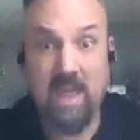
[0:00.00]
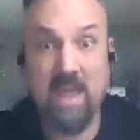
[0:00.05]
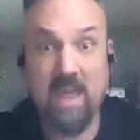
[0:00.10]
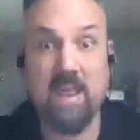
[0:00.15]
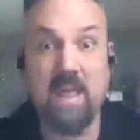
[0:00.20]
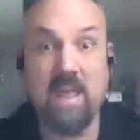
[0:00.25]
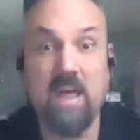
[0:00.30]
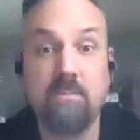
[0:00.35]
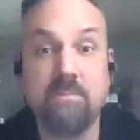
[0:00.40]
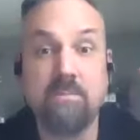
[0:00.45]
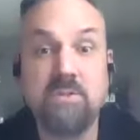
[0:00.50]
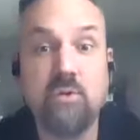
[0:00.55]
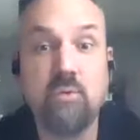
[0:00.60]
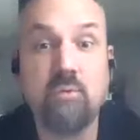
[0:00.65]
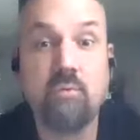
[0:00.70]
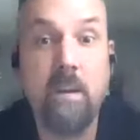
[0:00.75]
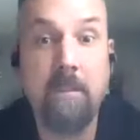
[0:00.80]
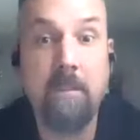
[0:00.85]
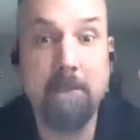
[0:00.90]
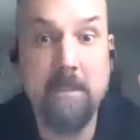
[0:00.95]
and it helps you
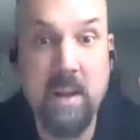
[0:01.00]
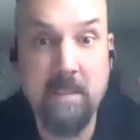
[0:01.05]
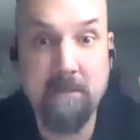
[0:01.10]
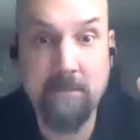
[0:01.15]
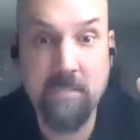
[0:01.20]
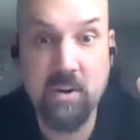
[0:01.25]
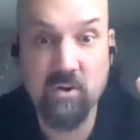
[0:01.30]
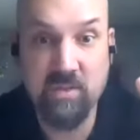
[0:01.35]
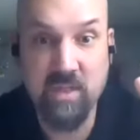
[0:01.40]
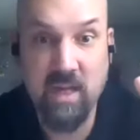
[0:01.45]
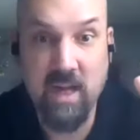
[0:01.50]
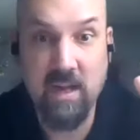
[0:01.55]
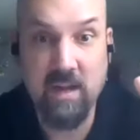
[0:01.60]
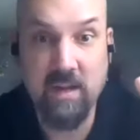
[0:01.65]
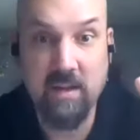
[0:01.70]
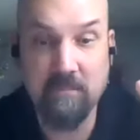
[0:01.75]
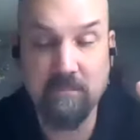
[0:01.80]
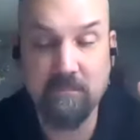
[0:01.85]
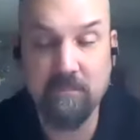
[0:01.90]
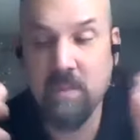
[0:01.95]
remember
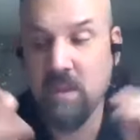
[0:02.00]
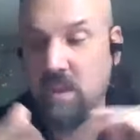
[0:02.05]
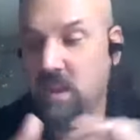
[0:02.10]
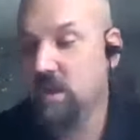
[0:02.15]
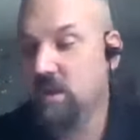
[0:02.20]
them.